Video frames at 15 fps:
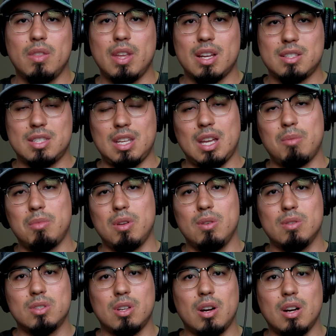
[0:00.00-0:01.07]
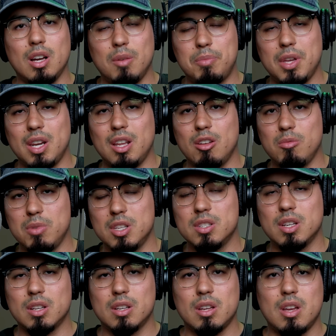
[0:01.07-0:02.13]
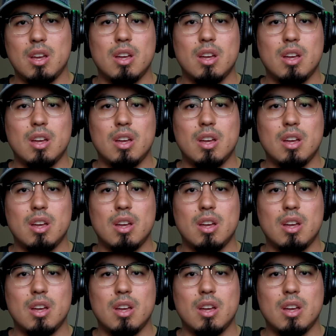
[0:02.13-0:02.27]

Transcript: next time you start updating your music,